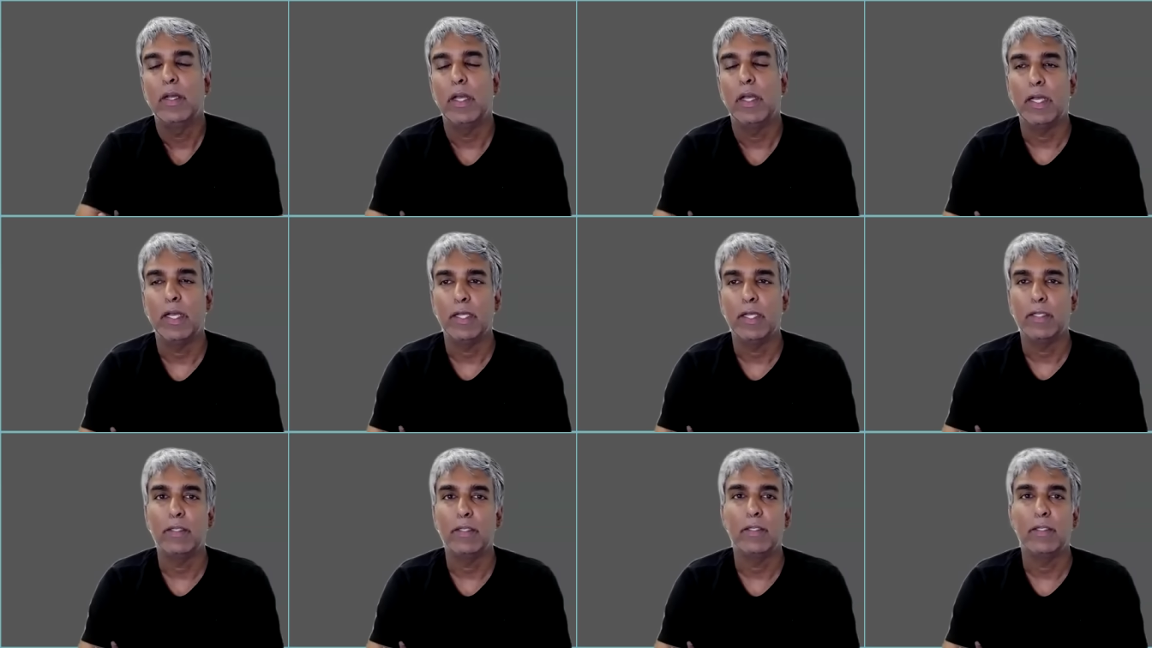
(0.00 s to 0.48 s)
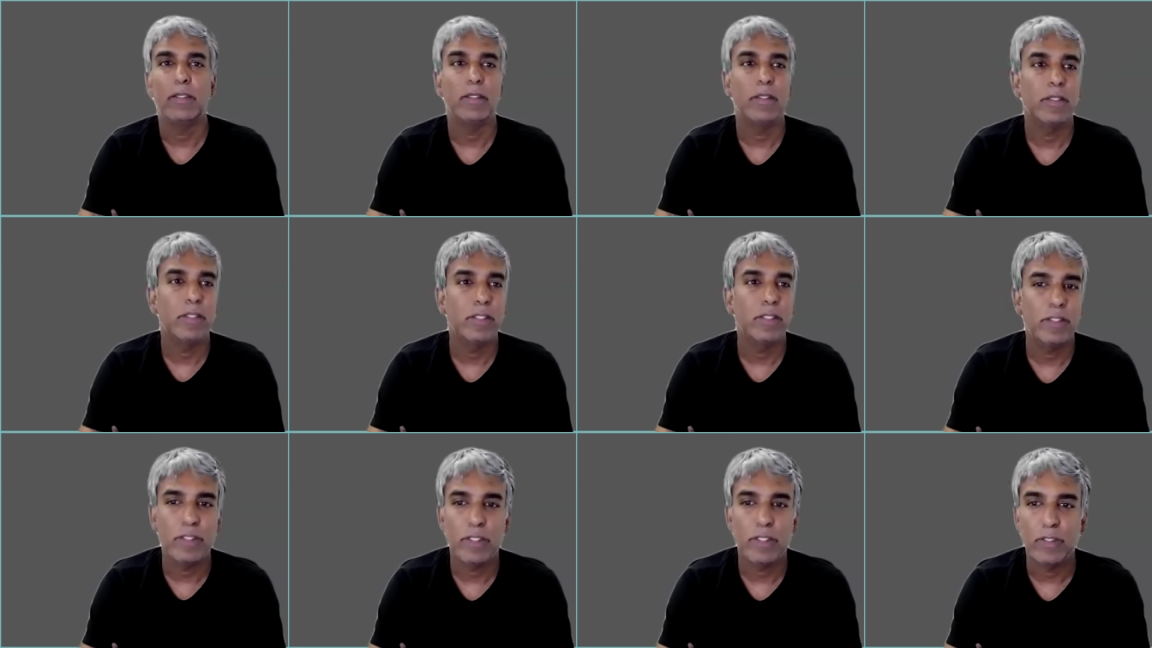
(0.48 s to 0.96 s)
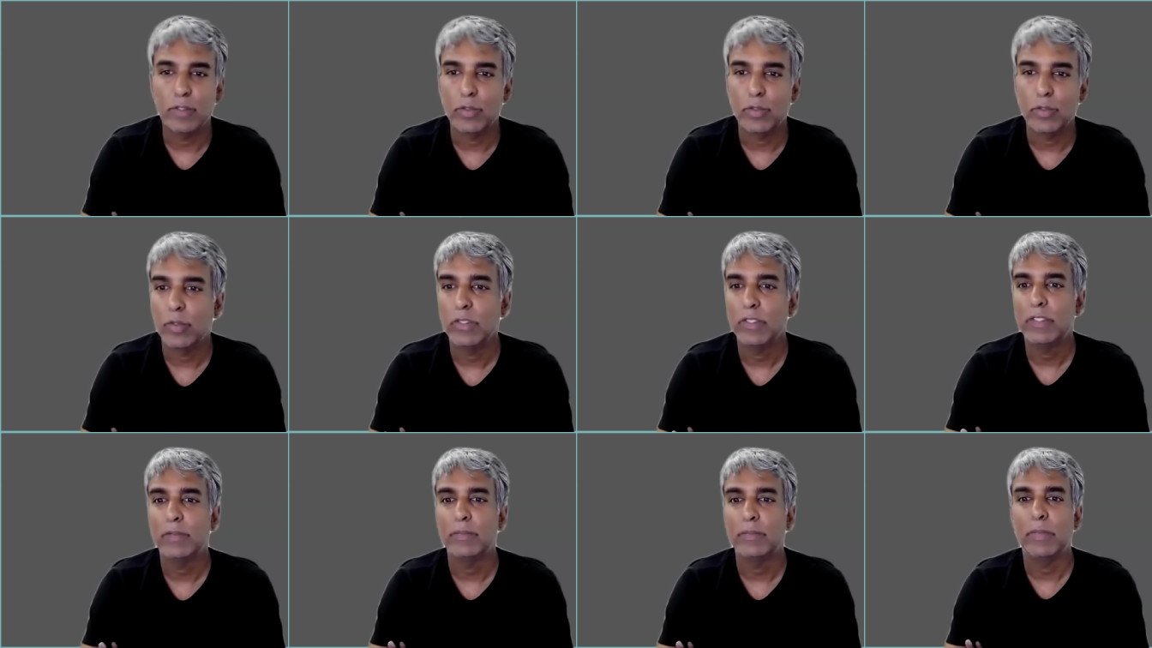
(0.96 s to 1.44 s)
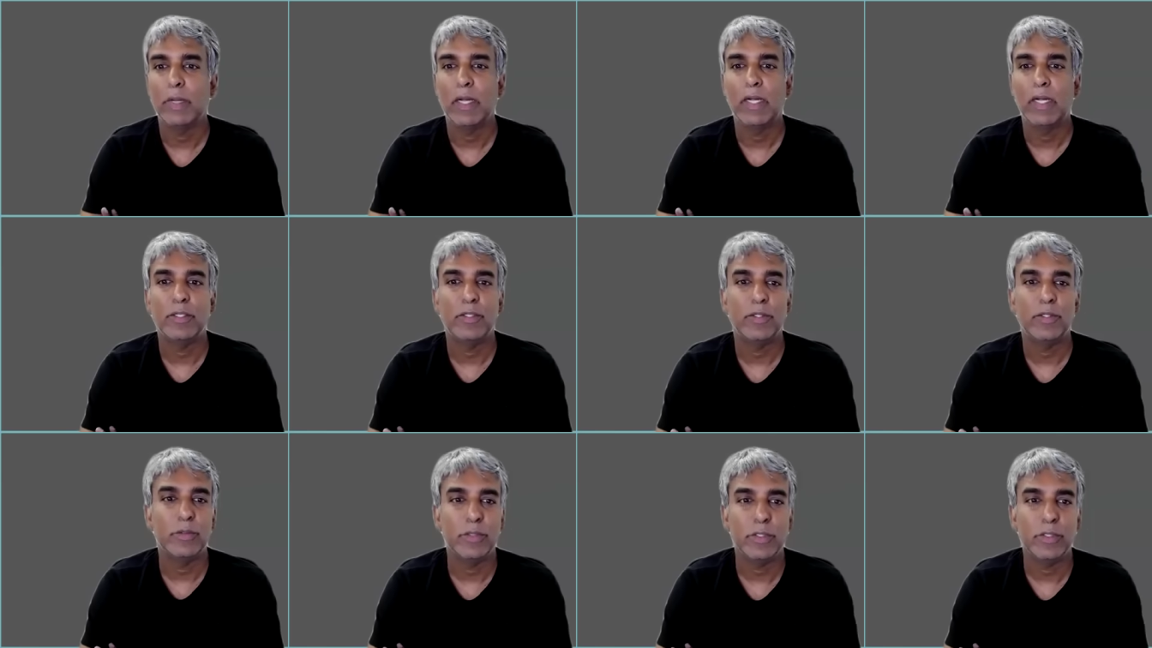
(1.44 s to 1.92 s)
and he's endorsed
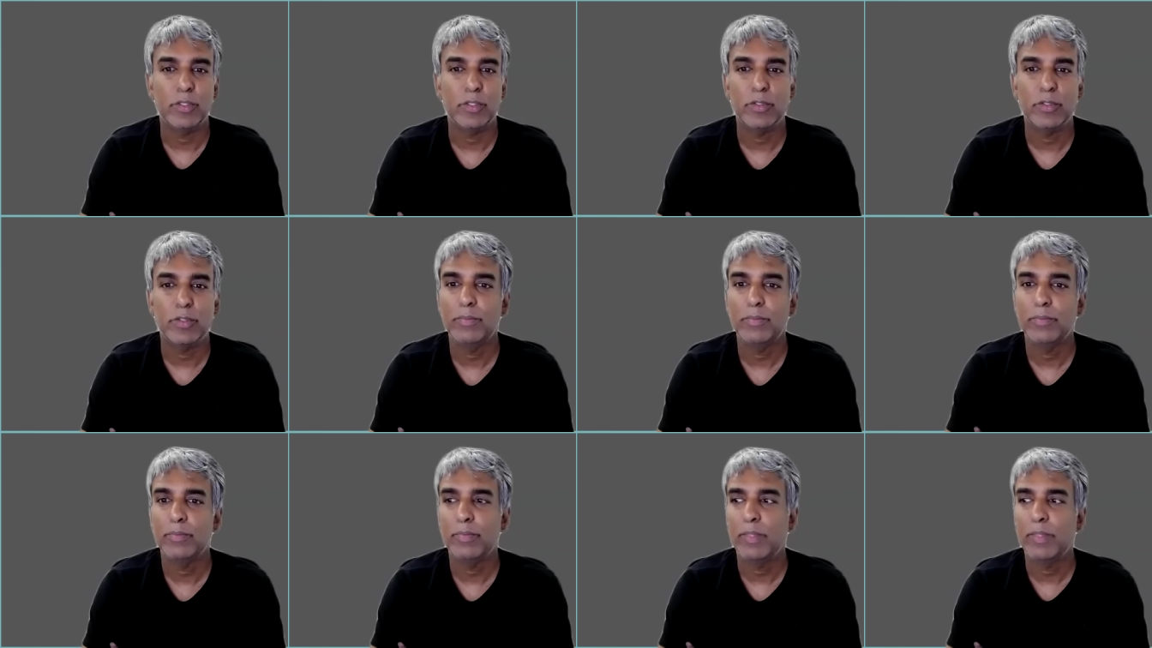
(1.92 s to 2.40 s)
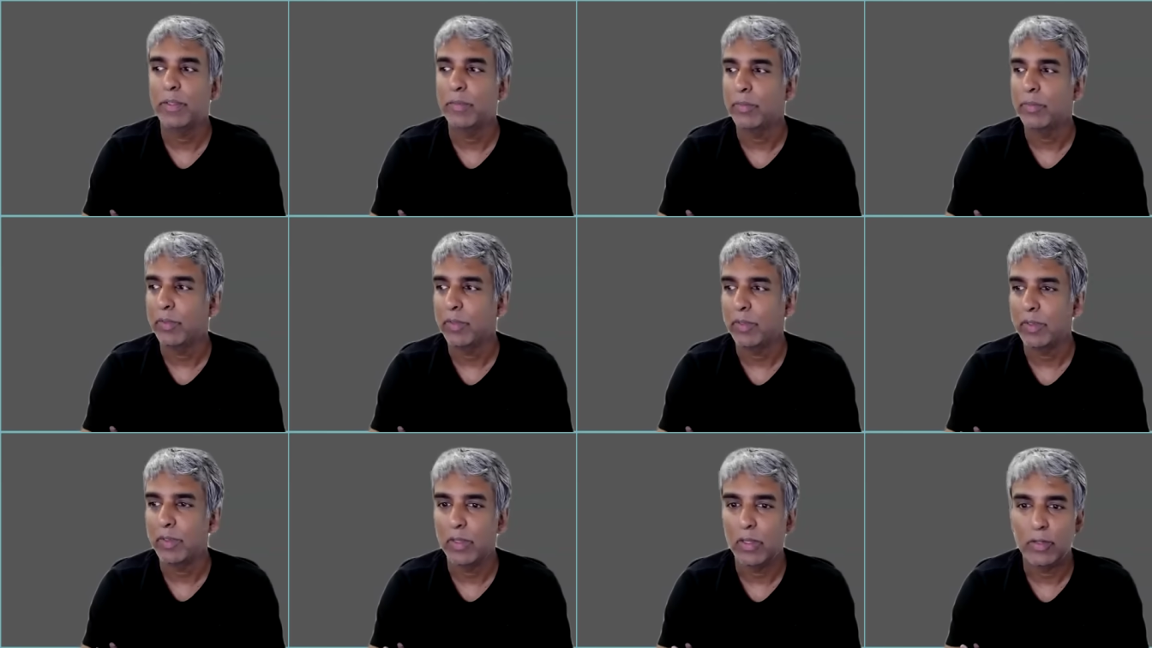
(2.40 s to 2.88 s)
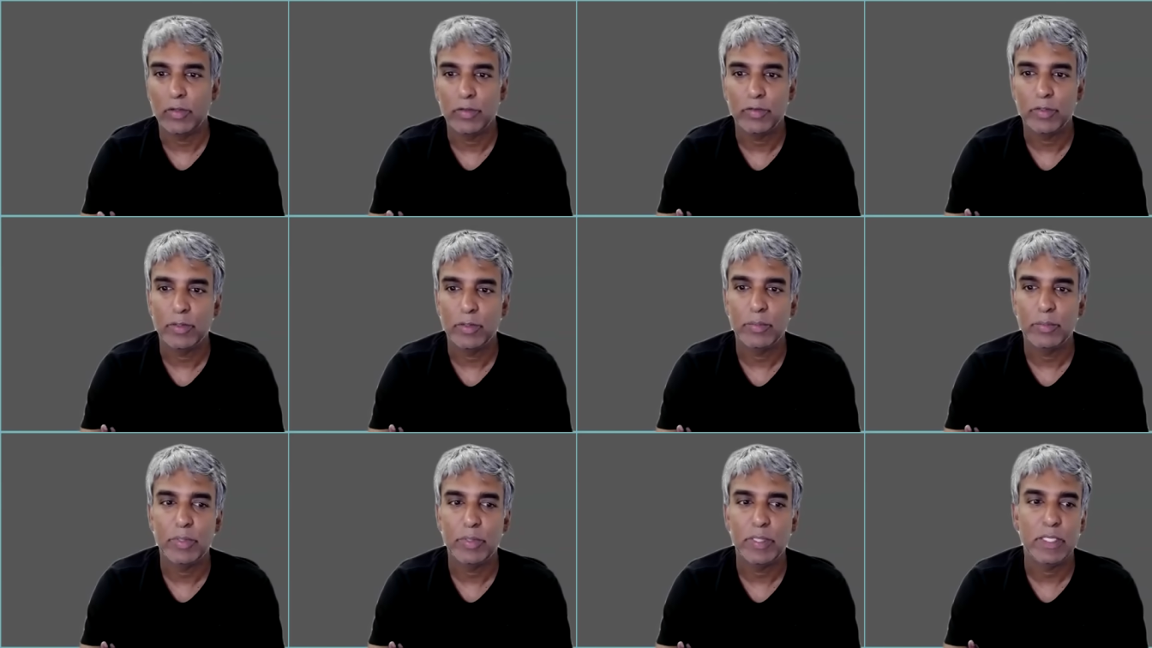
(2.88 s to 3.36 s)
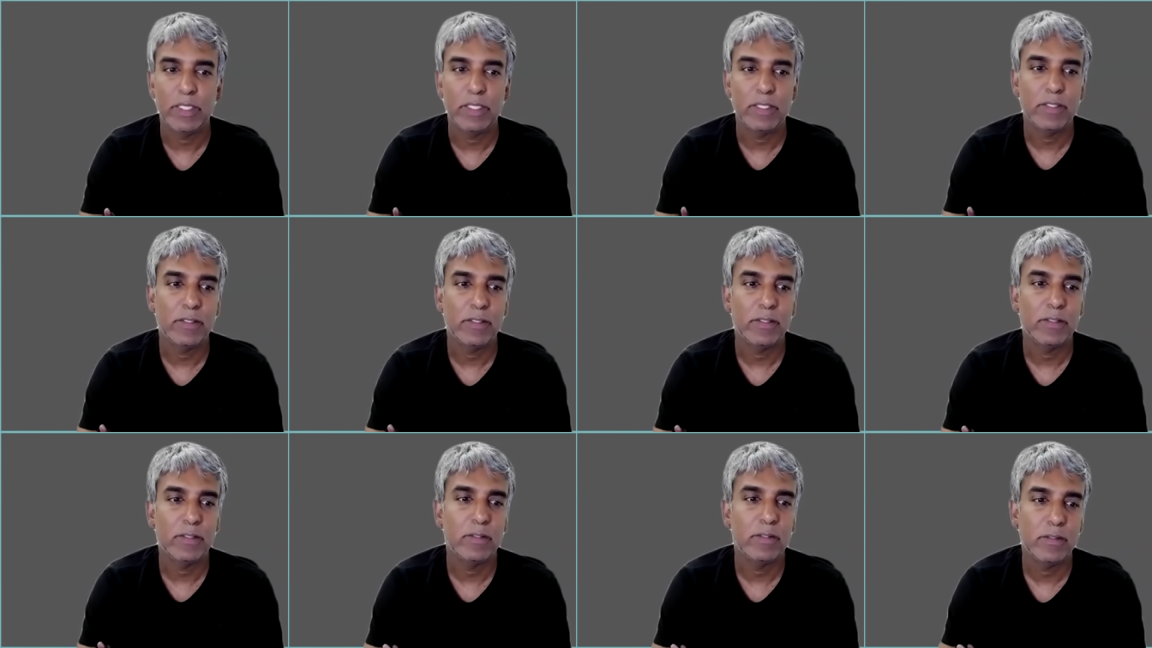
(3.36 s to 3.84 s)
by Jewish people all over the
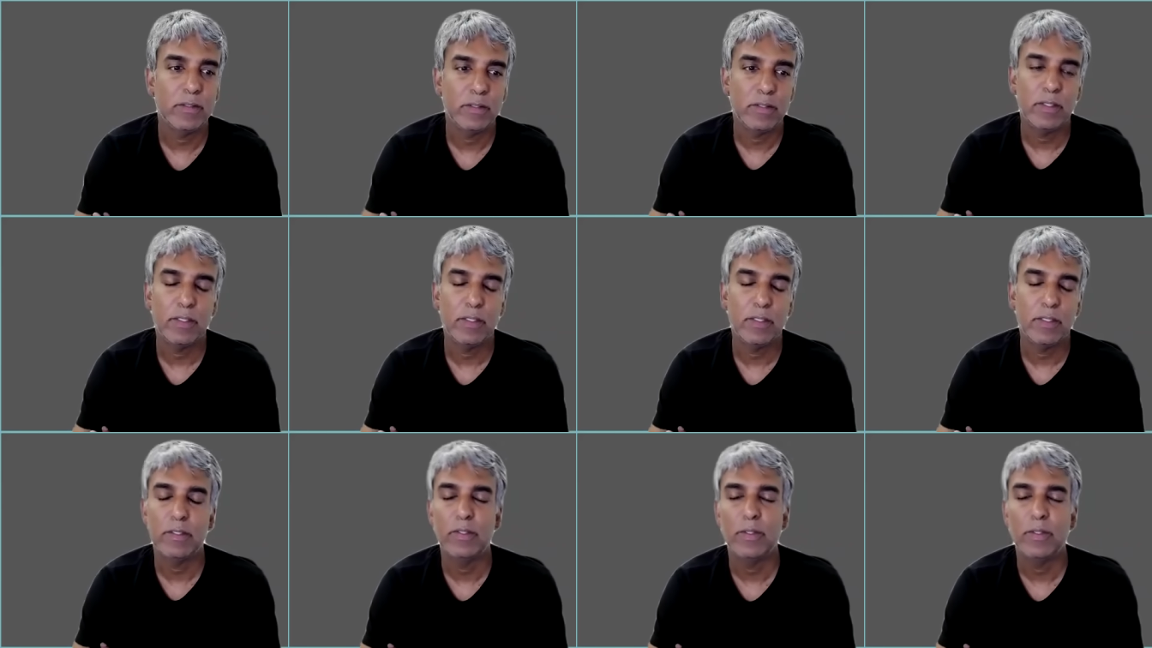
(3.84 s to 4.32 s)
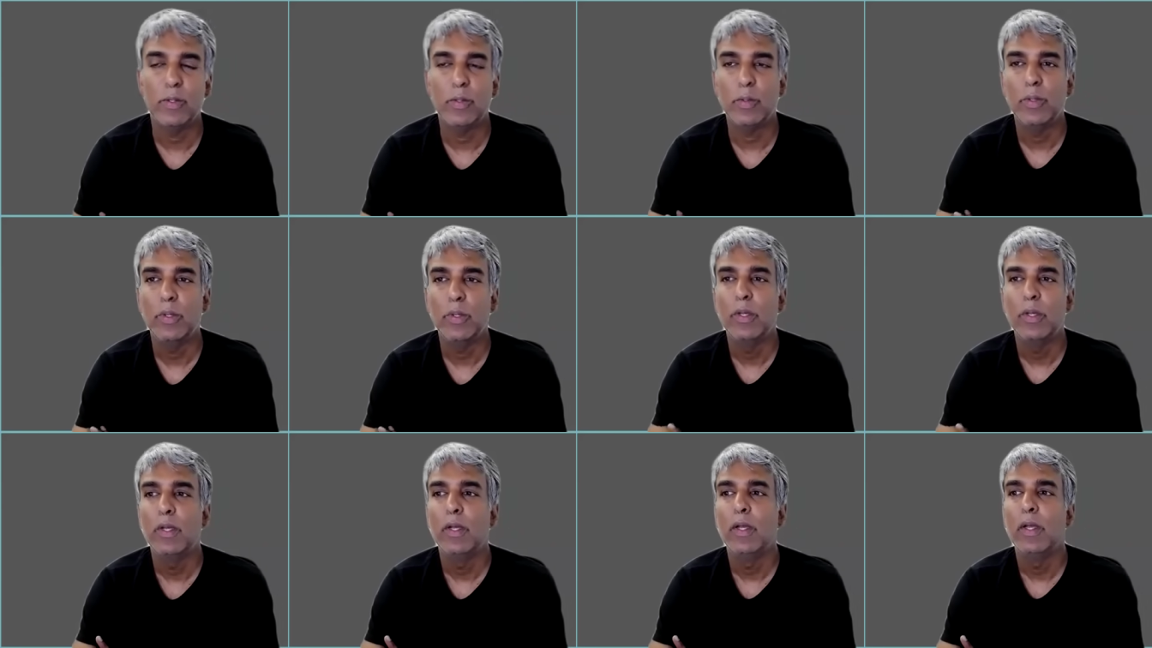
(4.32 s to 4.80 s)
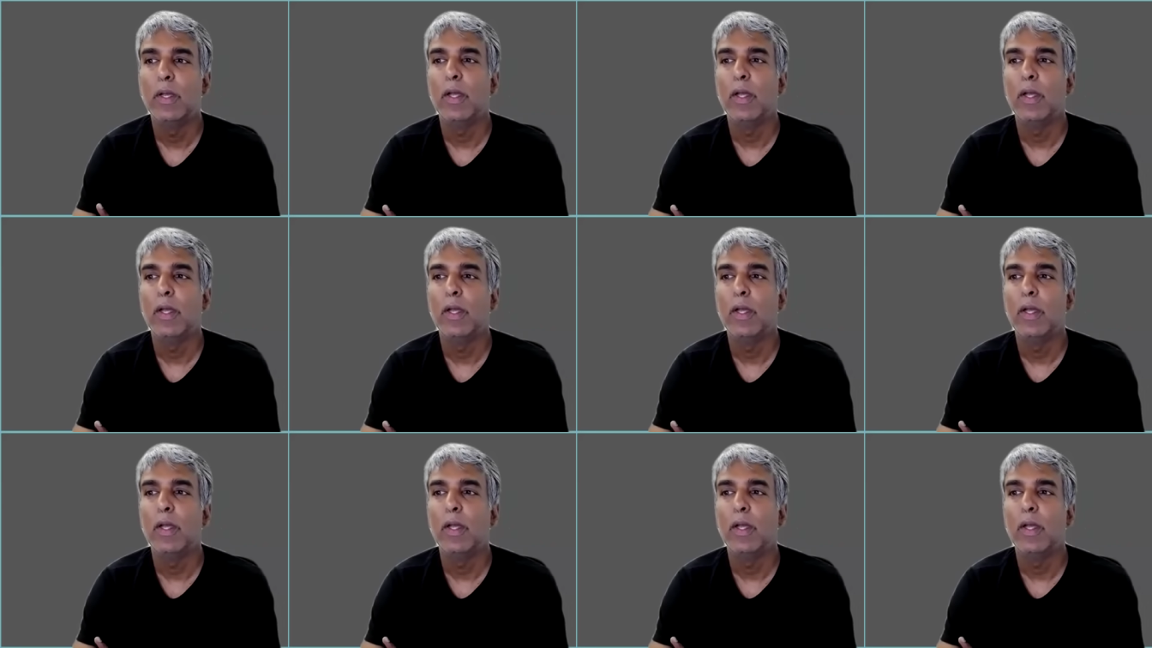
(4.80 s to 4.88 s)
place, and so